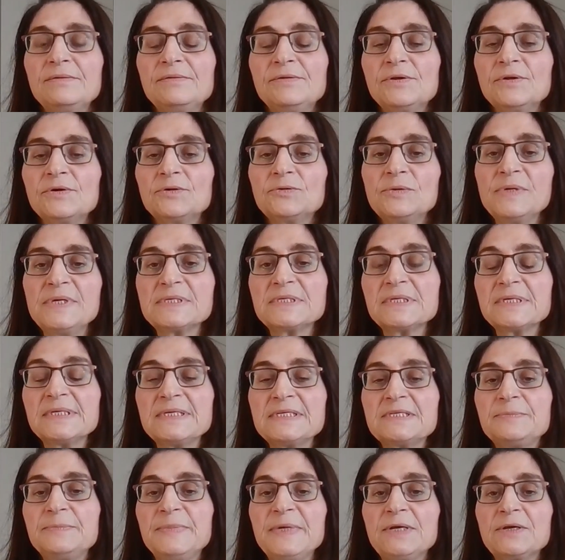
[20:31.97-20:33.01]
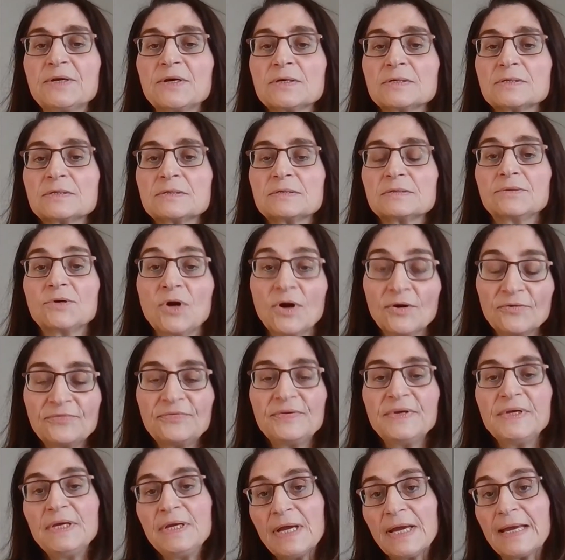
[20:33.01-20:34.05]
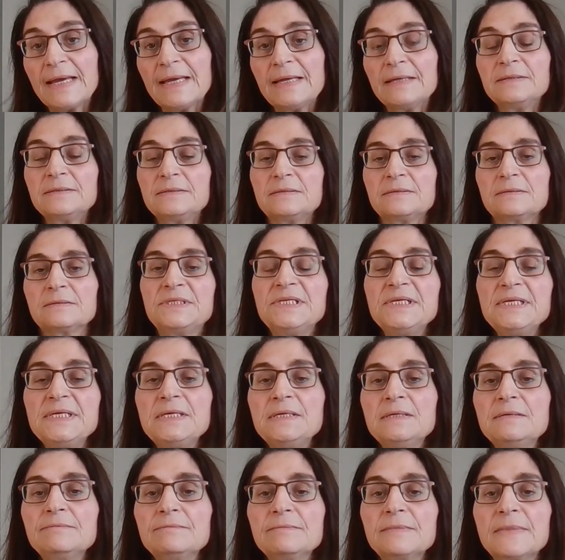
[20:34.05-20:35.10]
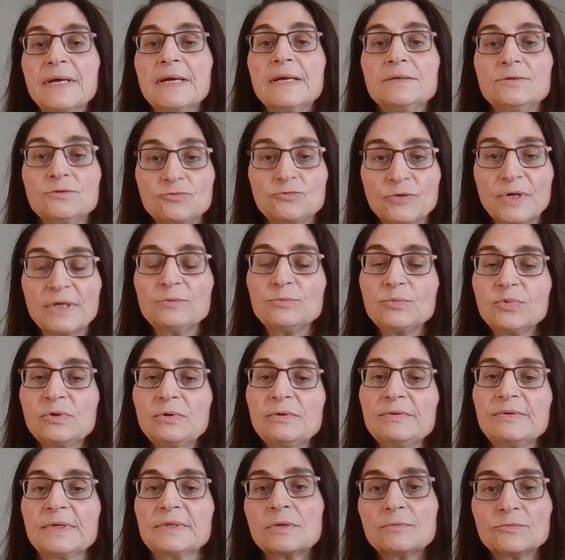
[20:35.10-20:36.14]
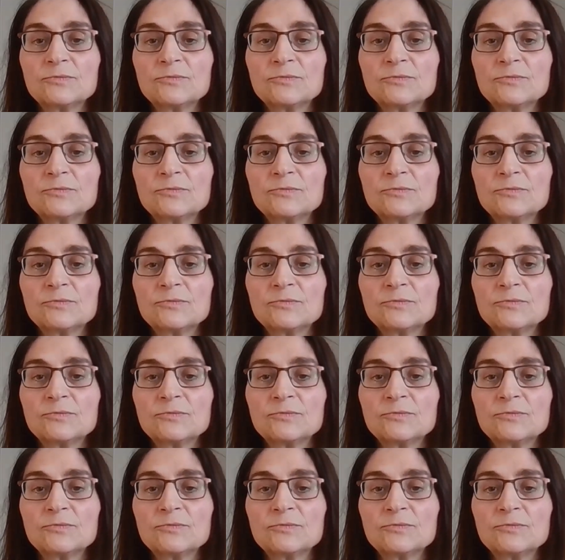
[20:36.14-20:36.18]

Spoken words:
The reason is because coffee and tea and Red Bull,